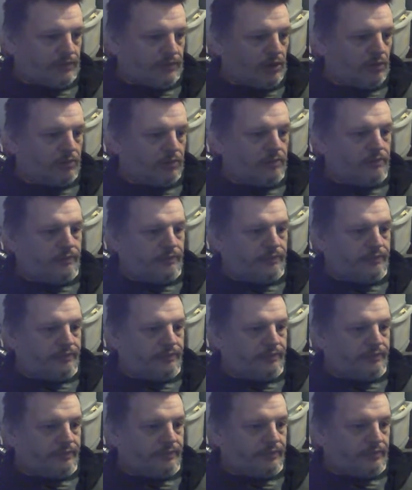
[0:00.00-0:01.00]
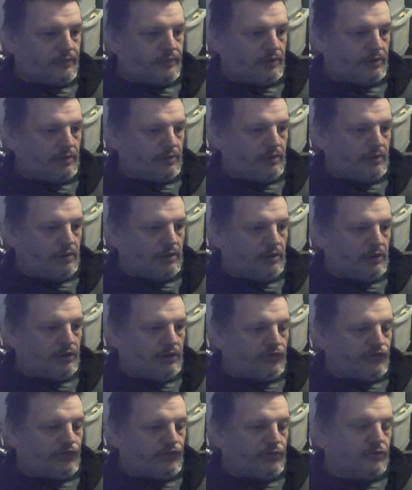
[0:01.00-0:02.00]
Oh,
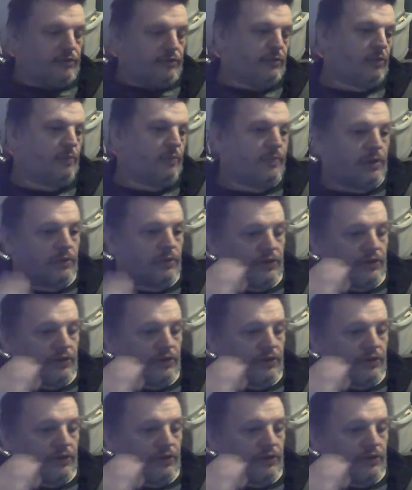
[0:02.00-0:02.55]
so, well, by